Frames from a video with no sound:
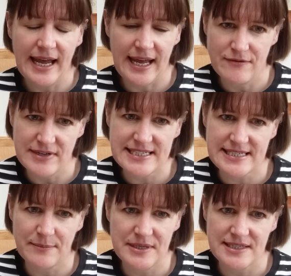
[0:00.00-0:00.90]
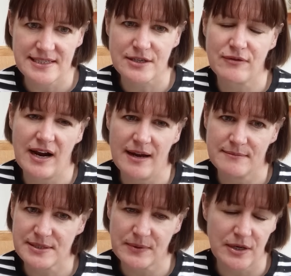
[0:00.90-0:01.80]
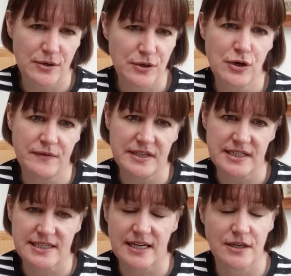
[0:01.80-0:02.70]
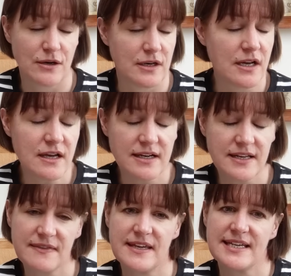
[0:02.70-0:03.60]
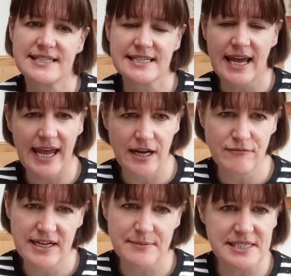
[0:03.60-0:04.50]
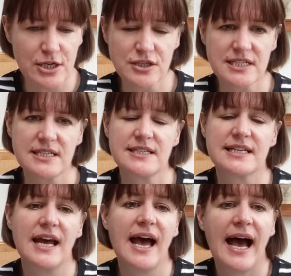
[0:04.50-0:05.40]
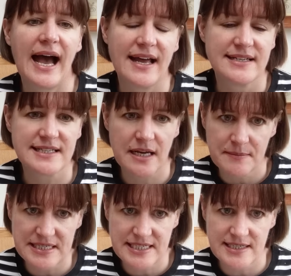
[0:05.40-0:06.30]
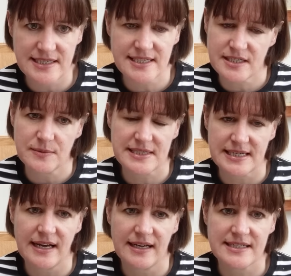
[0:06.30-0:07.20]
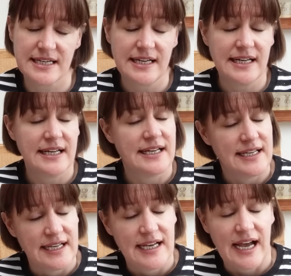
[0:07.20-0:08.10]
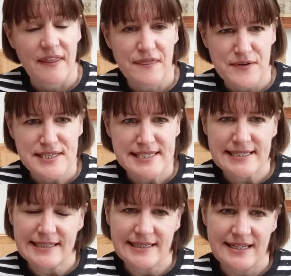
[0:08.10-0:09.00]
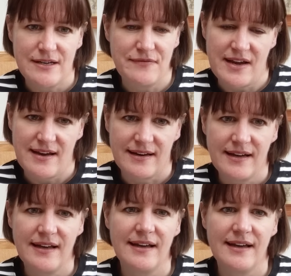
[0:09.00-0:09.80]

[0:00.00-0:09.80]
Henry Salmon's crimes were uncovered. And on learning this, Henry absconded and committed suicide, and thus leaving